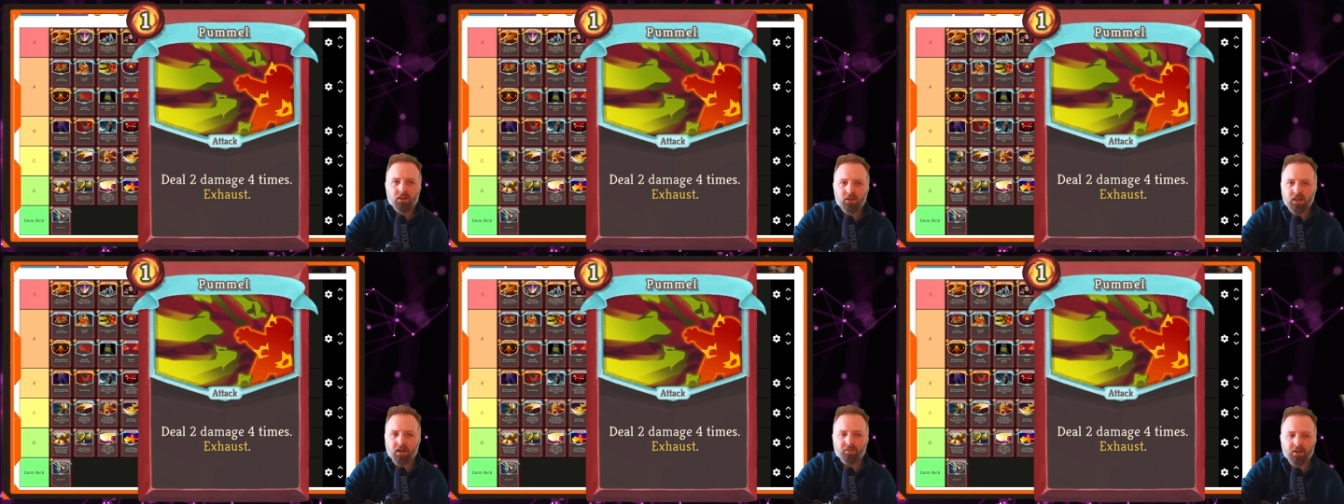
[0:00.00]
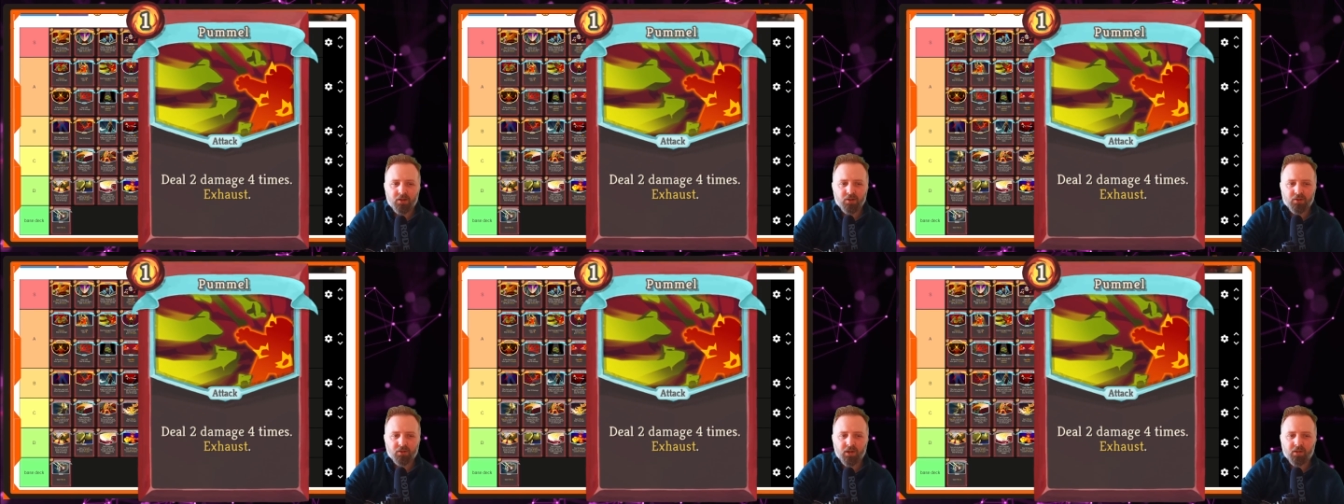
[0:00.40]
You have any
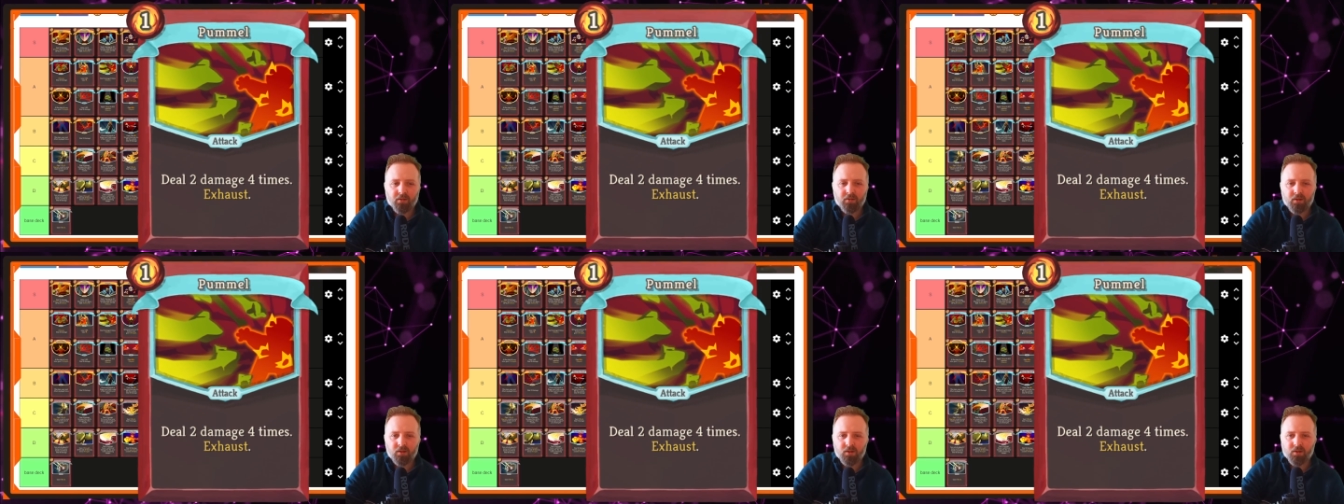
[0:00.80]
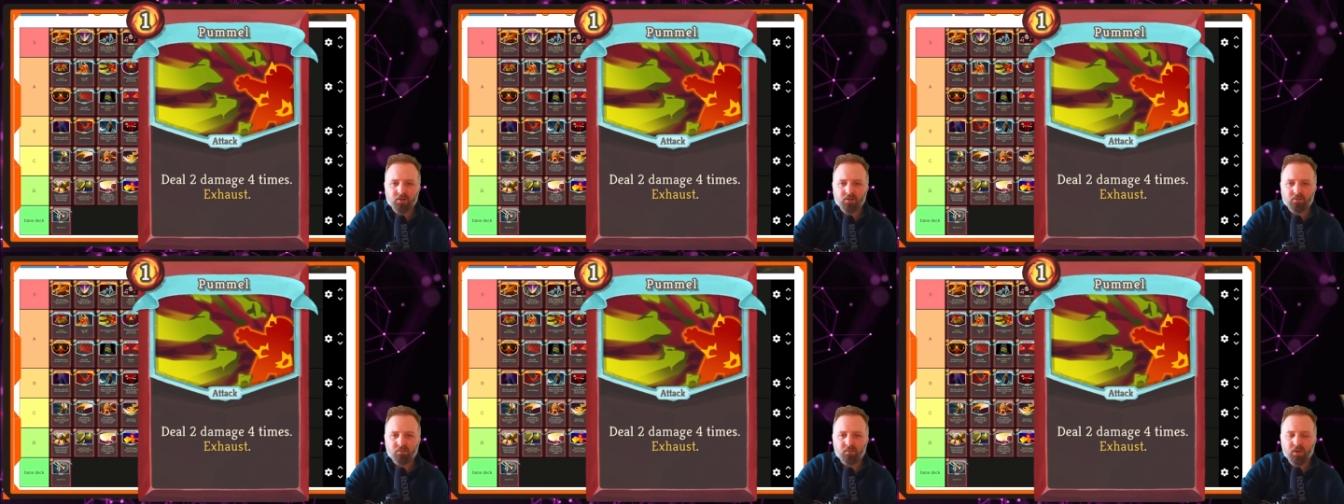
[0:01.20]
strength, you just
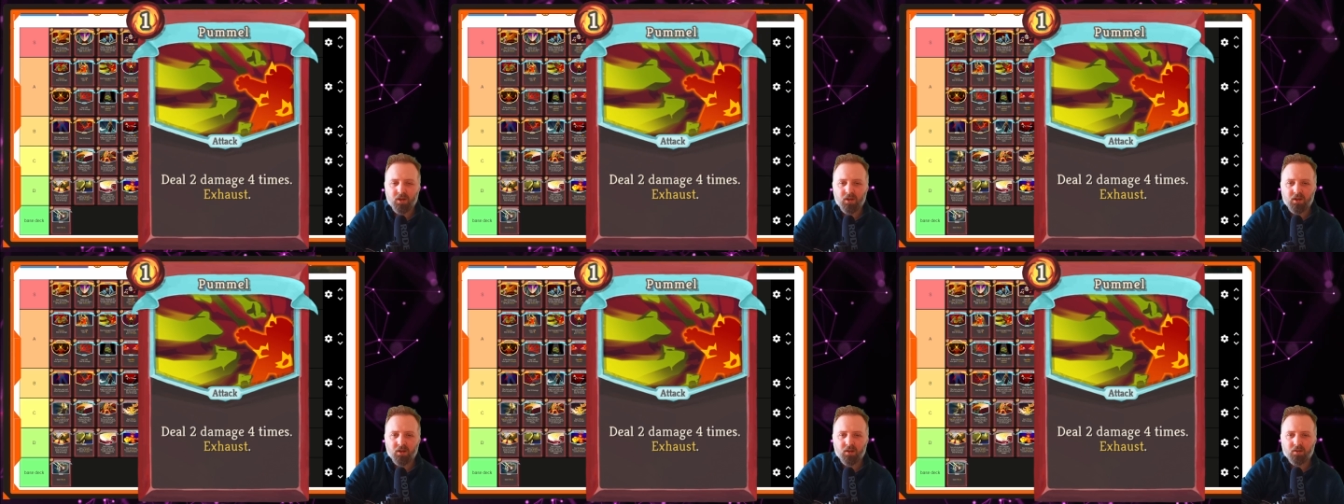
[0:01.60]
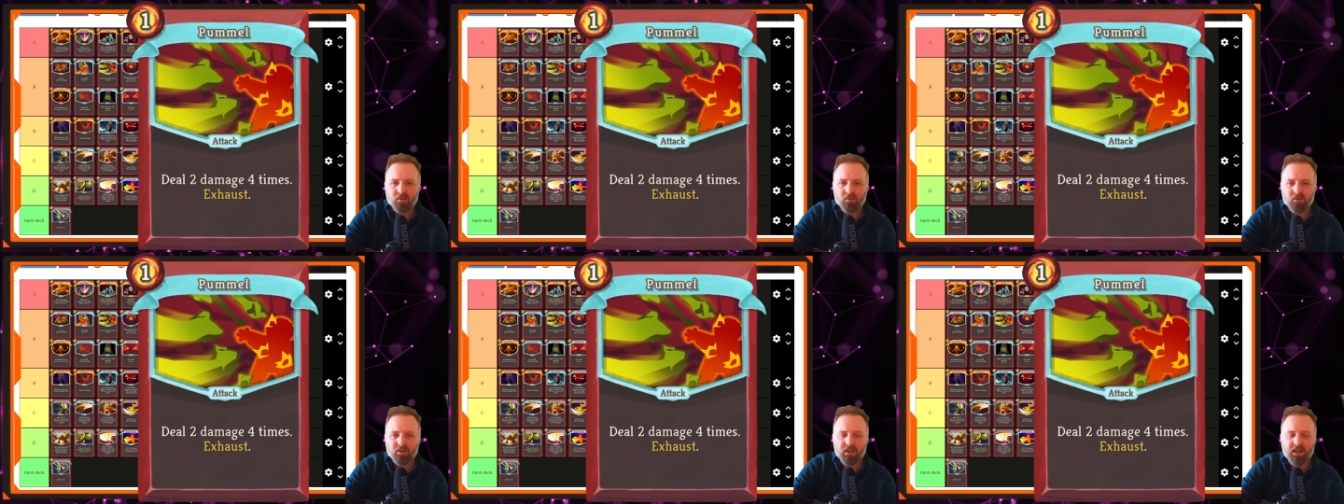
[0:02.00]

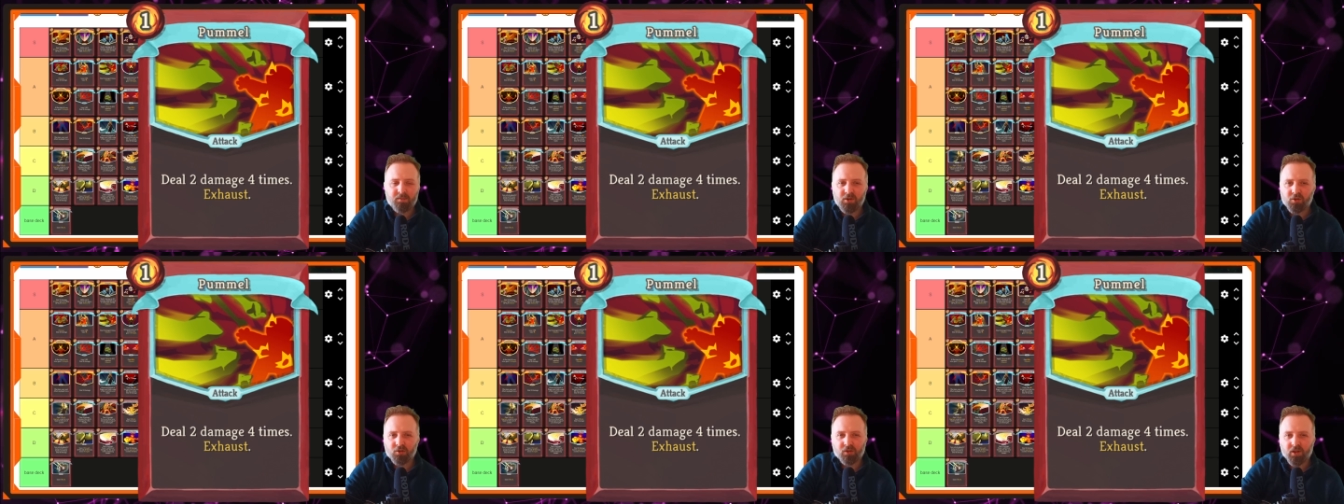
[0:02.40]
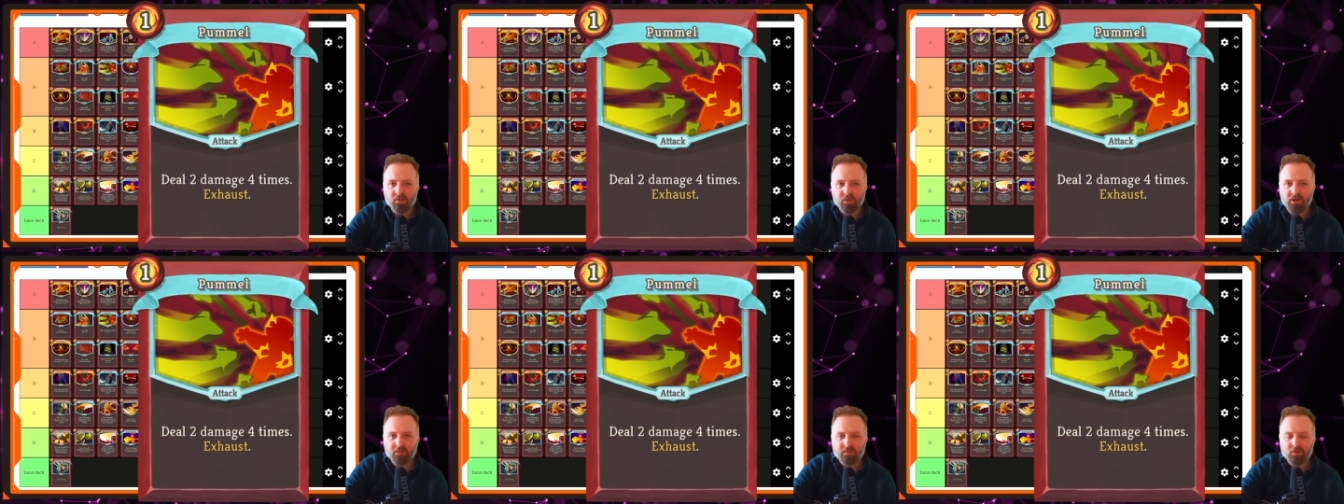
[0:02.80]
time and strength
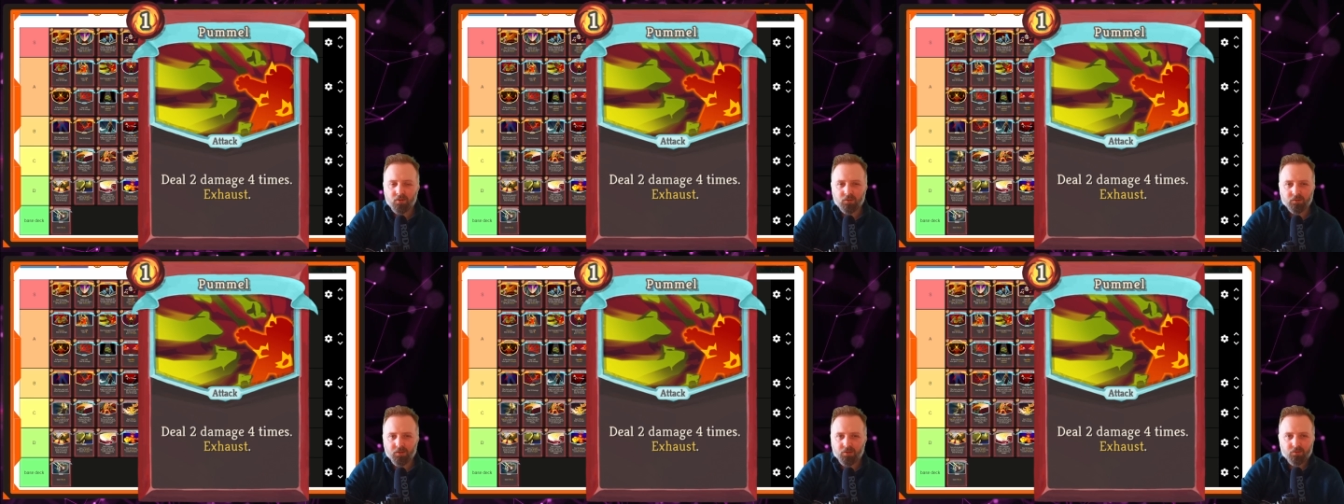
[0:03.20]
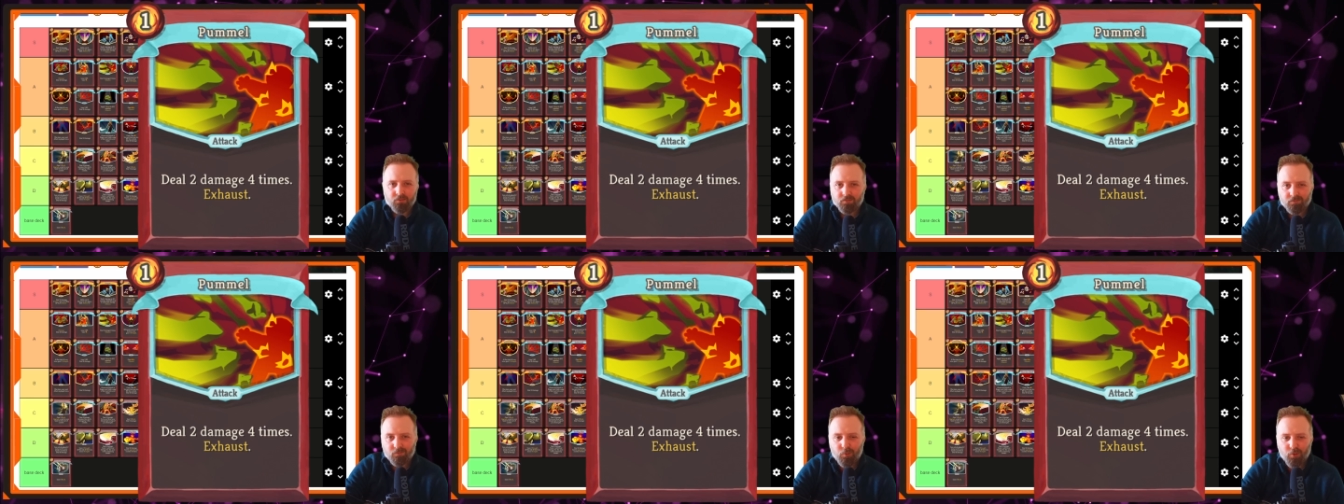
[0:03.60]
by 4, so
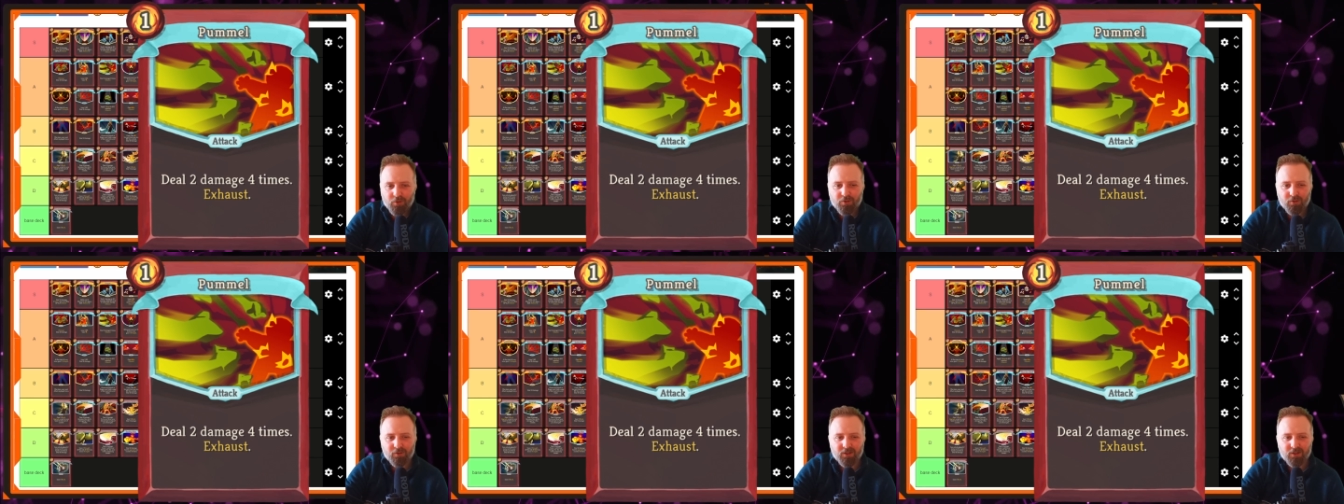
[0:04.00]
what's not